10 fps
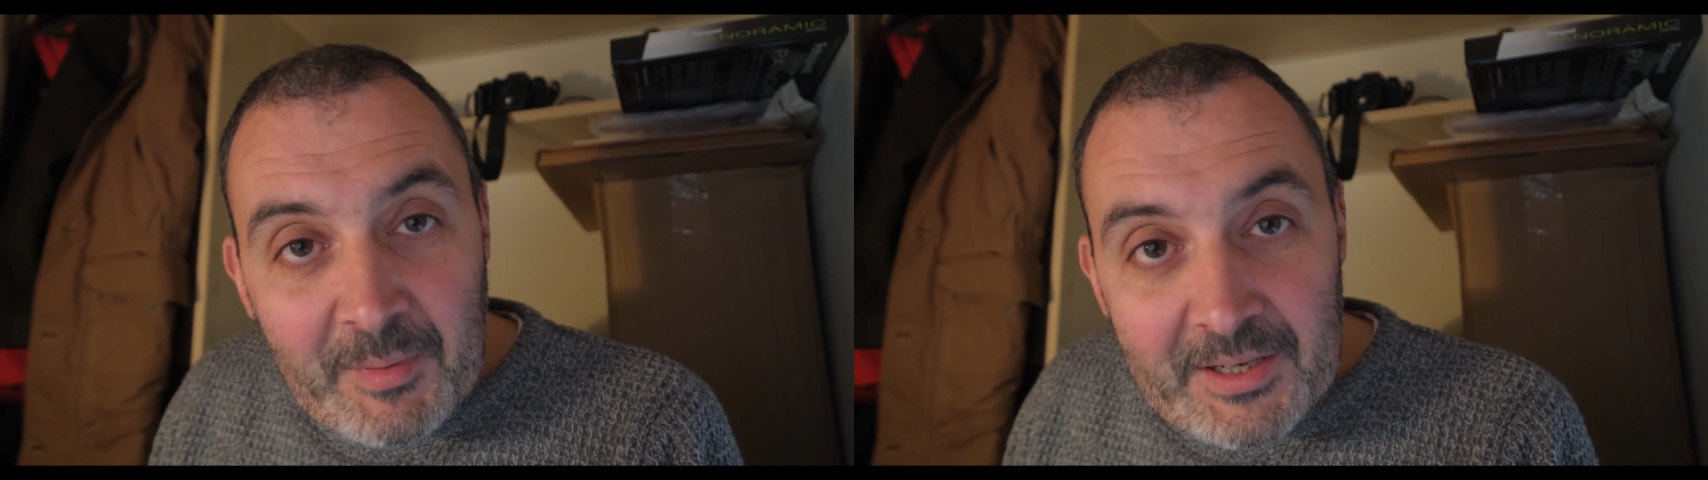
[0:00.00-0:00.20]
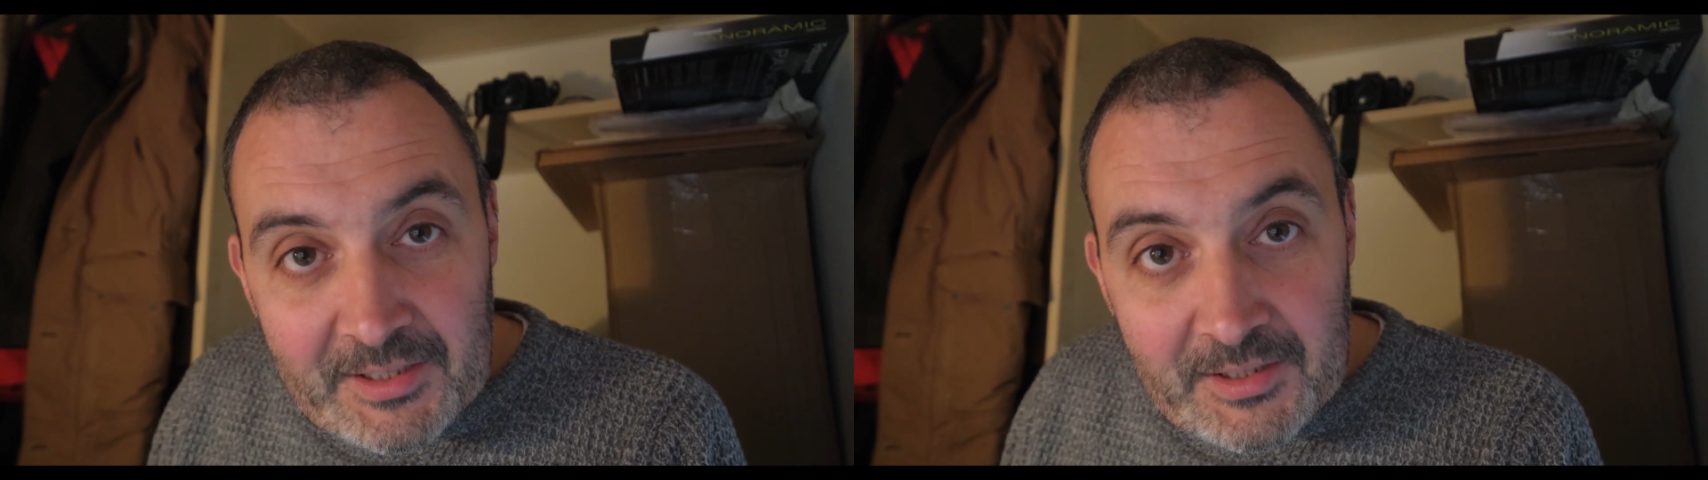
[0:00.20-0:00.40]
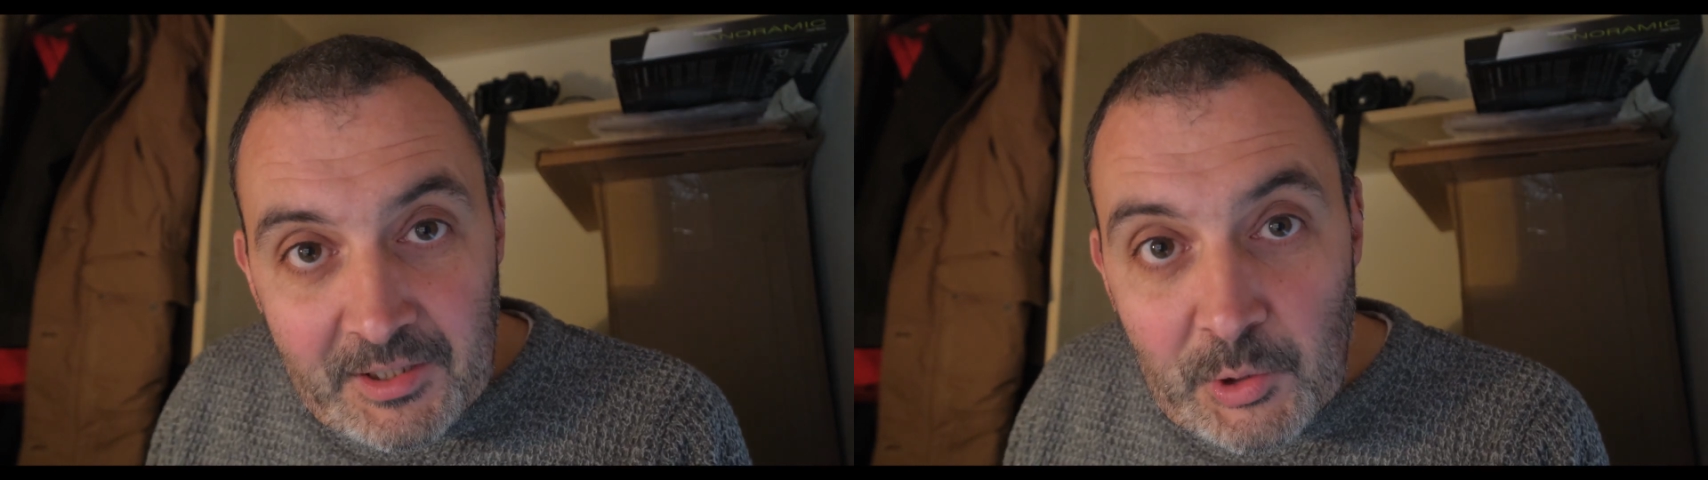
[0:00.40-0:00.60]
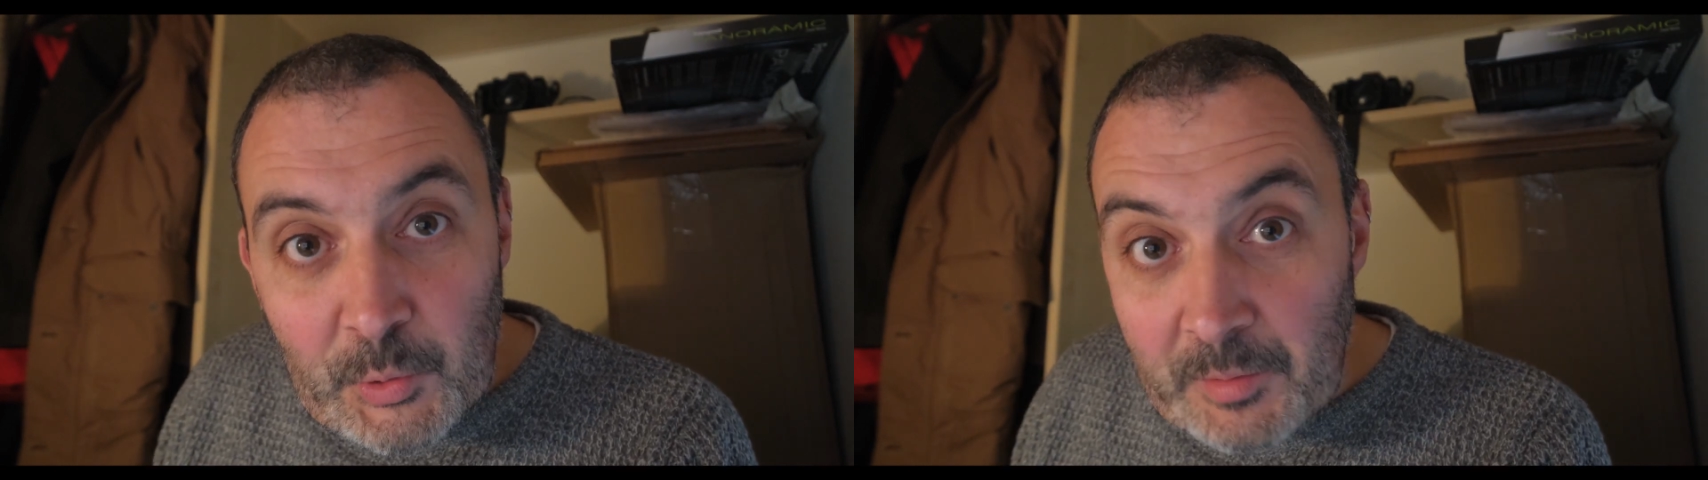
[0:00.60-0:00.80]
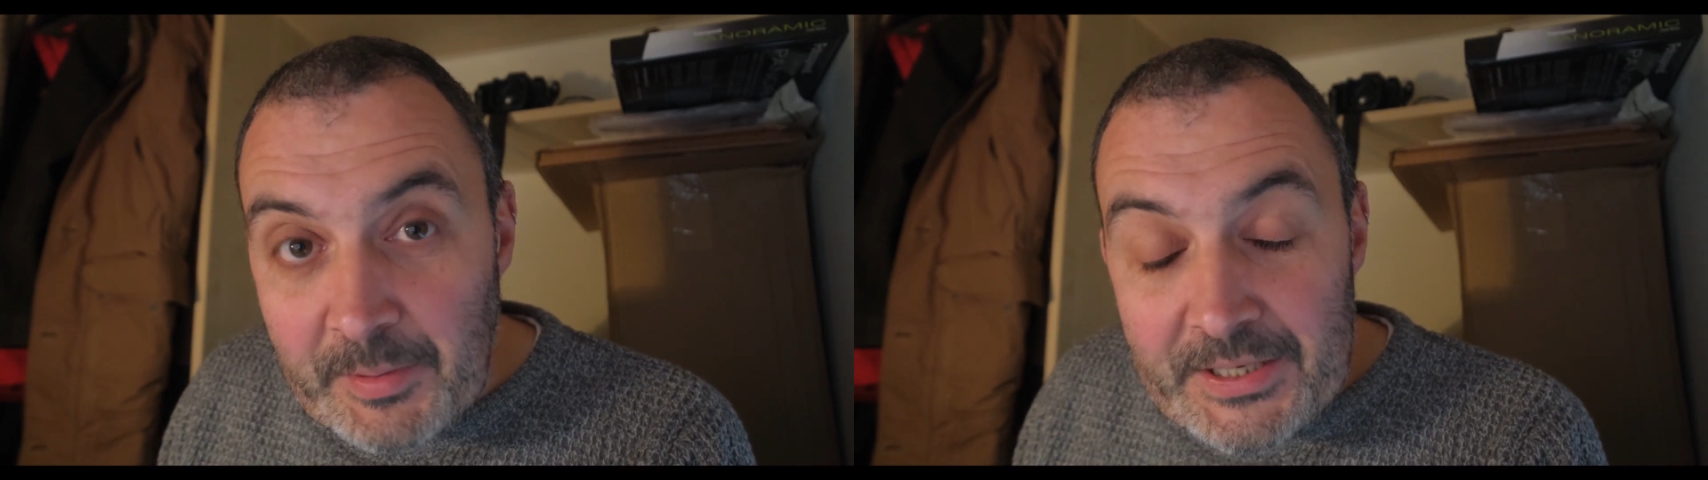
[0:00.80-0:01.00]
my little
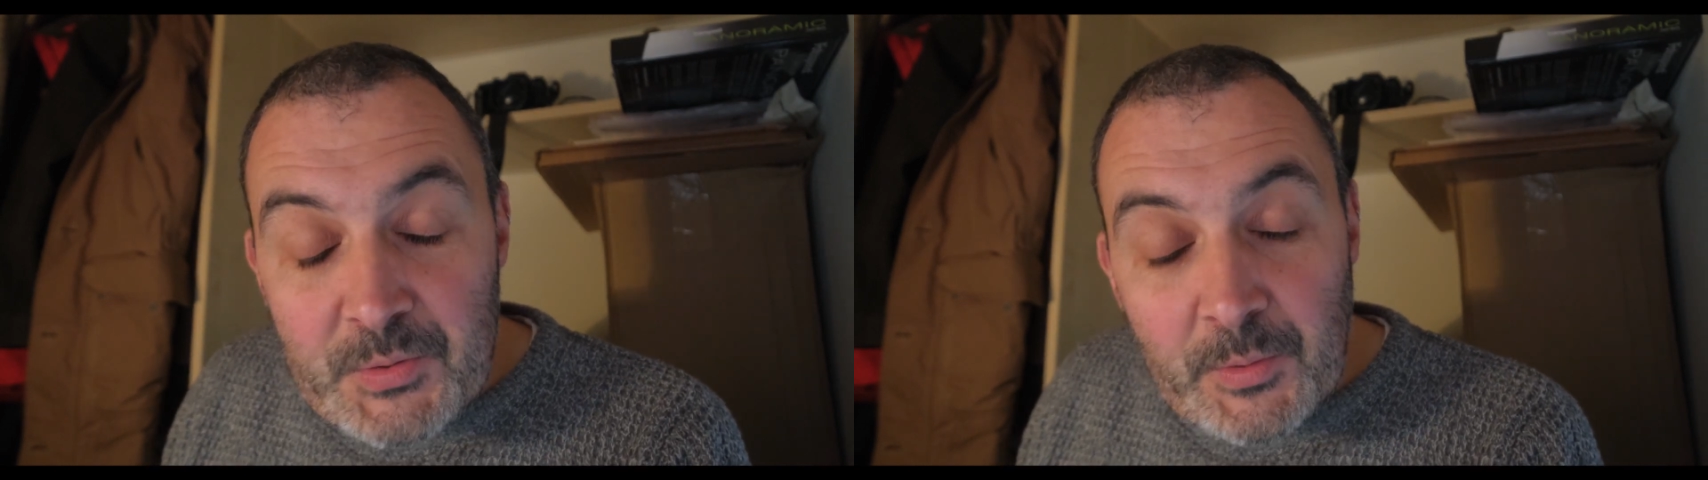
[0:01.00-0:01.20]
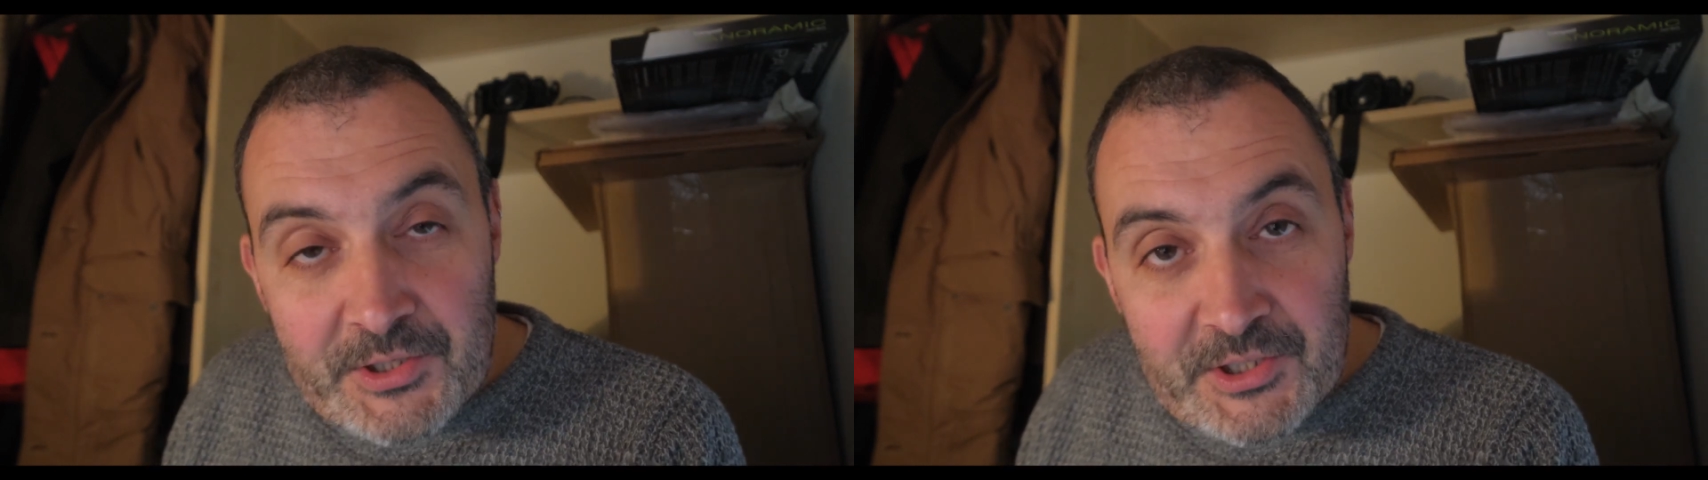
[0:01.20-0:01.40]
local beach. We're